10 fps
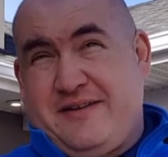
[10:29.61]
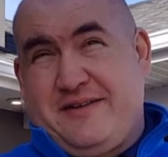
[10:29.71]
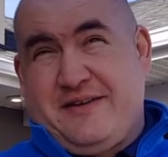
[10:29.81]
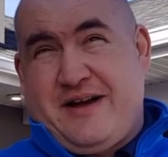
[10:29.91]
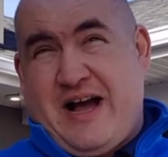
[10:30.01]

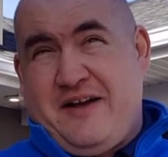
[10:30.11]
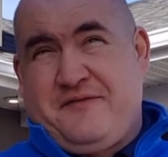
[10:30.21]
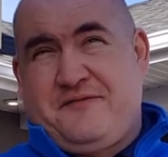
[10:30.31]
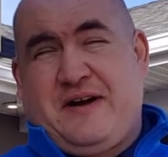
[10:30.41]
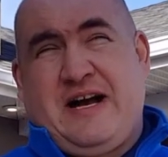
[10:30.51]

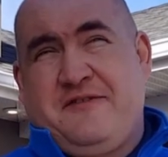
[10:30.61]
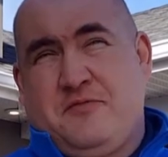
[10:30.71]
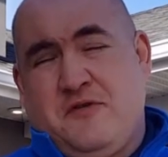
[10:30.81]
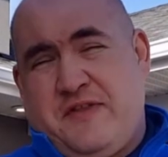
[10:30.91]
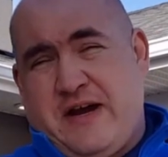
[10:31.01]

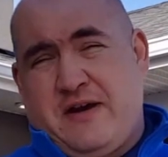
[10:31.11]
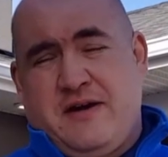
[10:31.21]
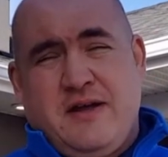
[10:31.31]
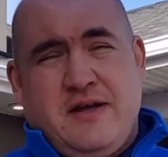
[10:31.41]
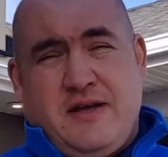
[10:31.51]
I've moved
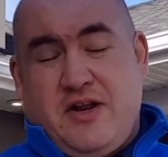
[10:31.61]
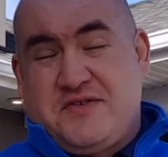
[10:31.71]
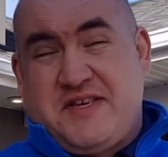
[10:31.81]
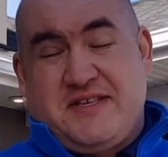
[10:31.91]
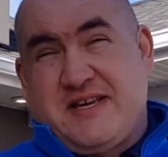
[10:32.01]
there
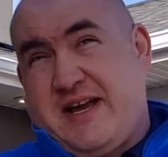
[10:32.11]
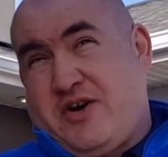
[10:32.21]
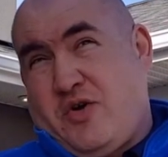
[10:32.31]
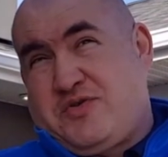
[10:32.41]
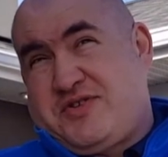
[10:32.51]
since I
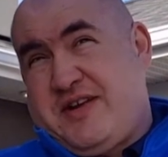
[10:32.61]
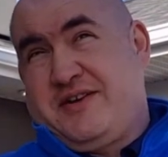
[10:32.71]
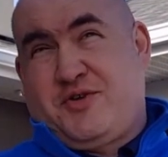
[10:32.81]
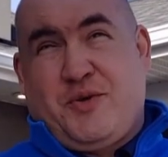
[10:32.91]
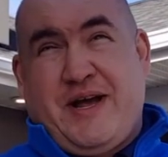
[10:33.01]
coached
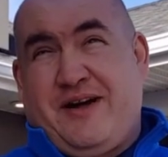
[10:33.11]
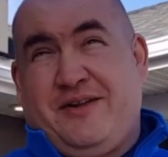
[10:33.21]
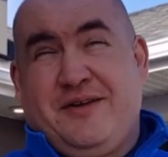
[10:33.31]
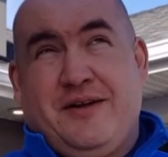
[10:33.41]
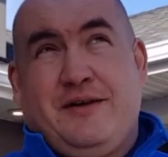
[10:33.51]
in
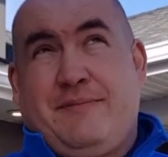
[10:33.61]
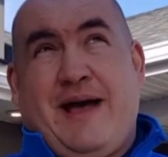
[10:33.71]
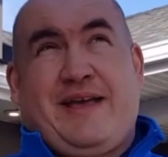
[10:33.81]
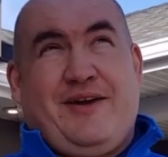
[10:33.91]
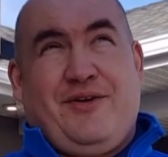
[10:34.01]
Quesnel
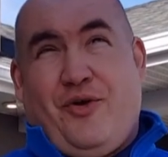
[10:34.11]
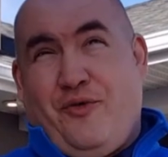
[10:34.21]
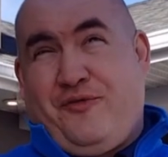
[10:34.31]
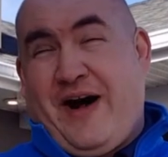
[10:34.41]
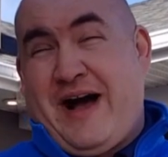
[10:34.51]
back in
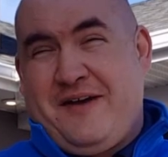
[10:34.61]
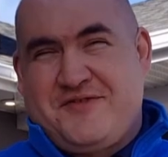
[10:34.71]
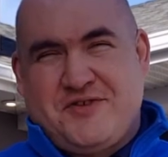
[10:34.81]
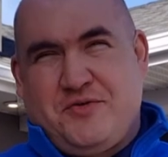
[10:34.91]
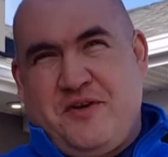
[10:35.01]

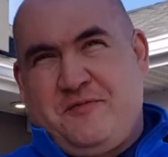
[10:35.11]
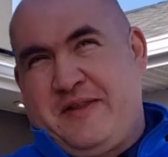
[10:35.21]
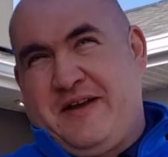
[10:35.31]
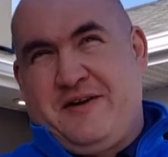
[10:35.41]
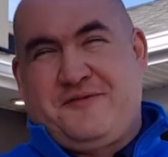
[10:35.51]
'05. So we've
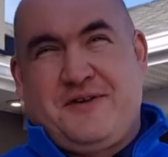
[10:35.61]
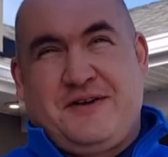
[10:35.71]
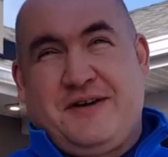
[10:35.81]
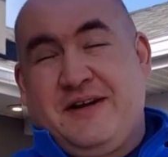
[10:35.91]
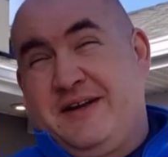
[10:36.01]
been there
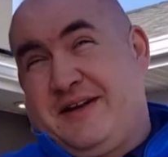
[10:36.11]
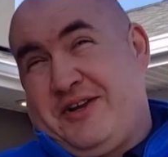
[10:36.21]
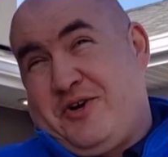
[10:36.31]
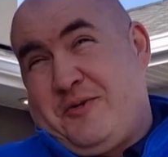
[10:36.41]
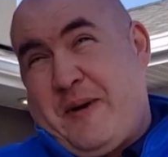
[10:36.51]
for
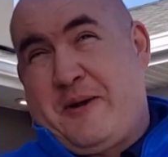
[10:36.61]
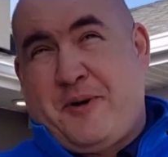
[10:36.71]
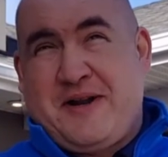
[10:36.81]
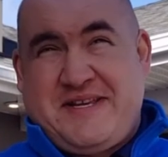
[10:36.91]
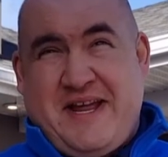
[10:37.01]
the better
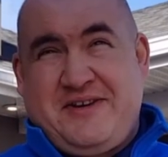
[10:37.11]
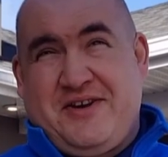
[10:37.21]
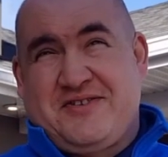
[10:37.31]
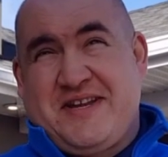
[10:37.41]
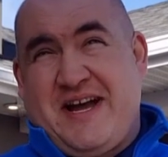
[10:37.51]
part of 10
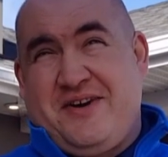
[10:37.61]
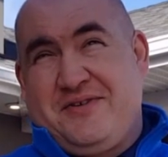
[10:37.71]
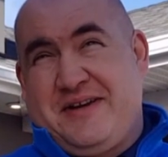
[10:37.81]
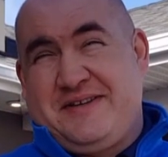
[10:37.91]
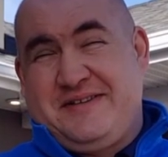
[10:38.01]
years
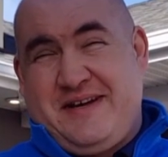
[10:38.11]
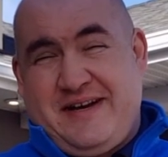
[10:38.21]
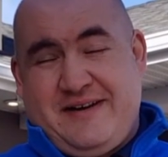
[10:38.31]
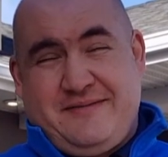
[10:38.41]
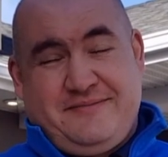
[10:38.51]
now, and
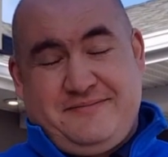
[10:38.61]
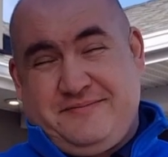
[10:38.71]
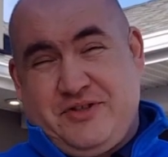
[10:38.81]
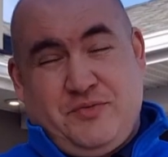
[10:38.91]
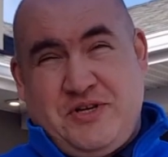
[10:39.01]

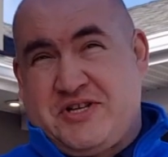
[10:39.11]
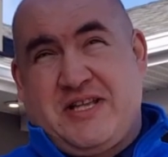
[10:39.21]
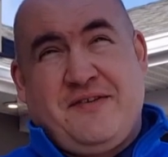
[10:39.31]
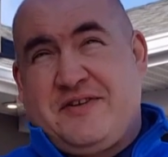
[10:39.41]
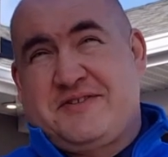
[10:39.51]
we
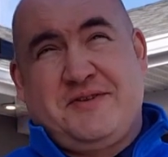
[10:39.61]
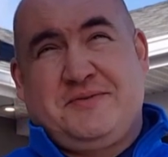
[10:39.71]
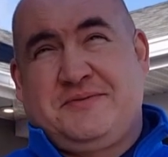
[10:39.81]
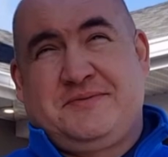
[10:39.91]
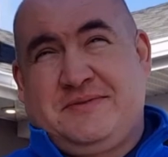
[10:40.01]
just love it. So
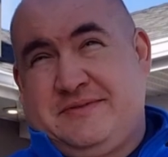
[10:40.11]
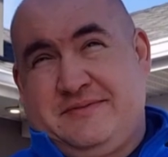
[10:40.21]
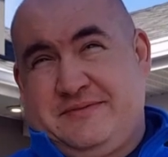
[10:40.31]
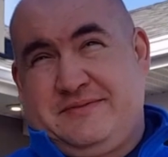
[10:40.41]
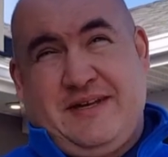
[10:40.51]

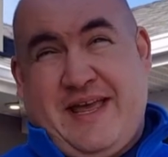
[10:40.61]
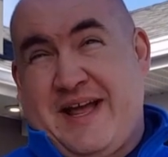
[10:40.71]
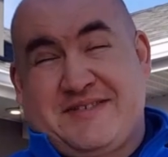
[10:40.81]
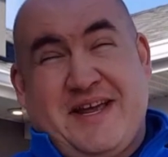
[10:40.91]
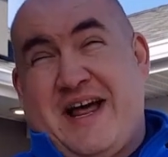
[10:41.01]
you
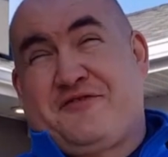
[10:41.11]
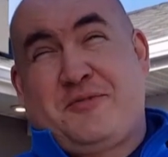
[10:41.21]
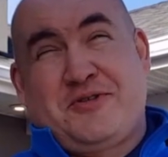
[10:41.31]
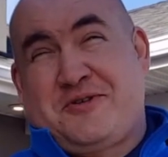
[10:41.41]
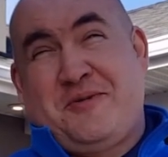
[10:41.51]
can't say enough
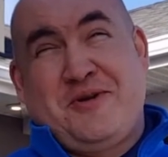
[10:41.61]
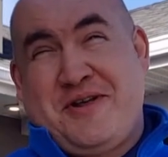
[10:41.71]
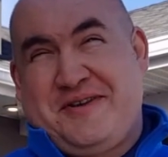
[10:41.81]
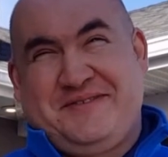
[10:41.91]
about the community.